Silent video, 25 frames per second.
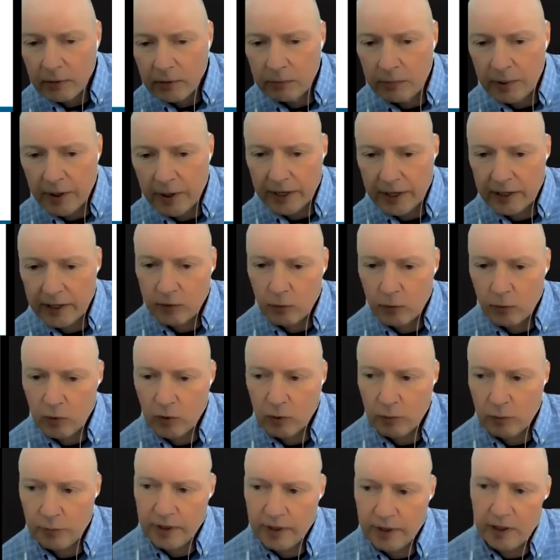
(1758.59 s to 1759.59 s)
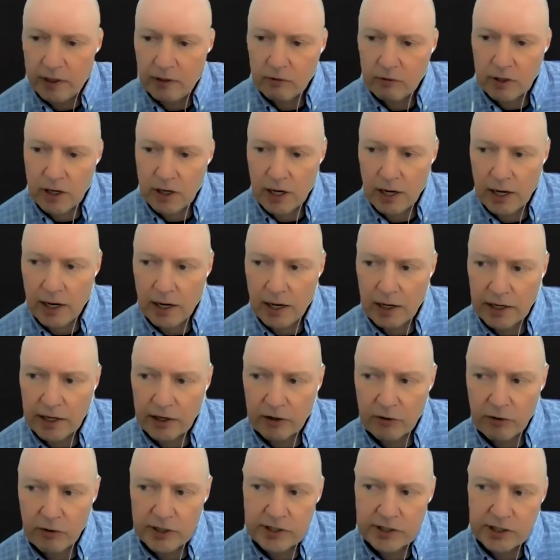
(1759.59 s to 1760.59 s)
but it will be
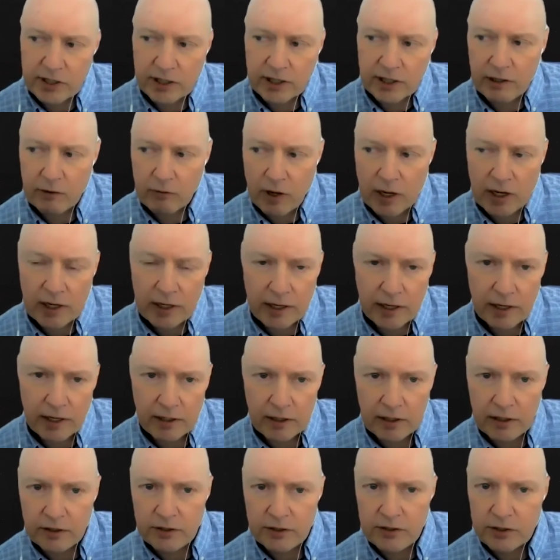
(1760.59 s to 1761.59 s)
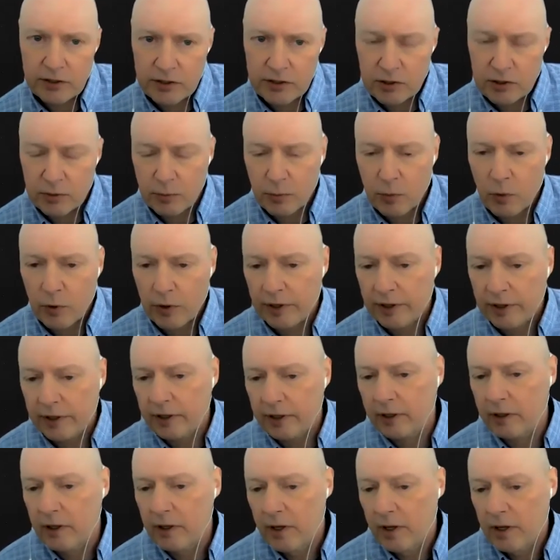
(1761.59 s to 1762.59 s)
increasingly relegated to
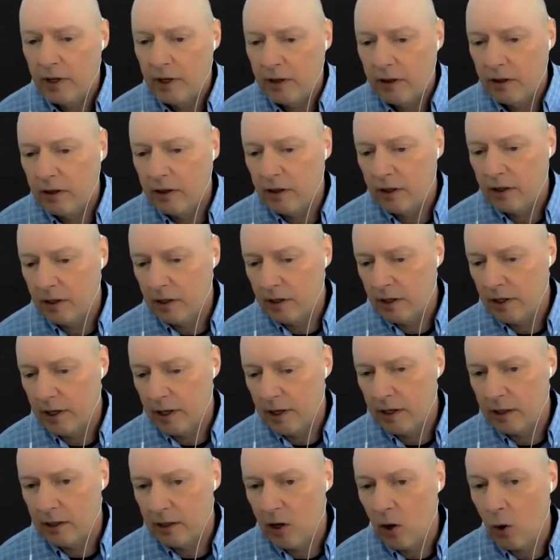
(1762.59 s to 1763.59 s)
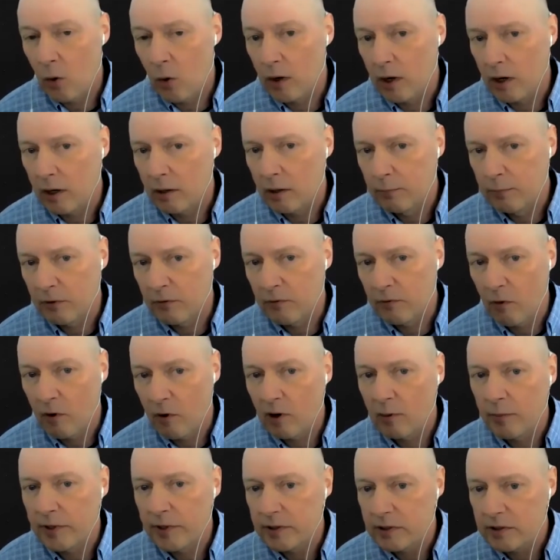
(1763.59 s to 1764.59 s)
supporting the lower
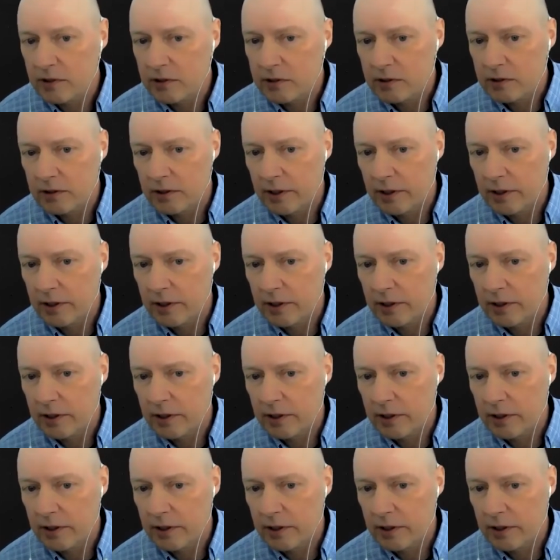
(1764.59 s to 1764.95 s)
performance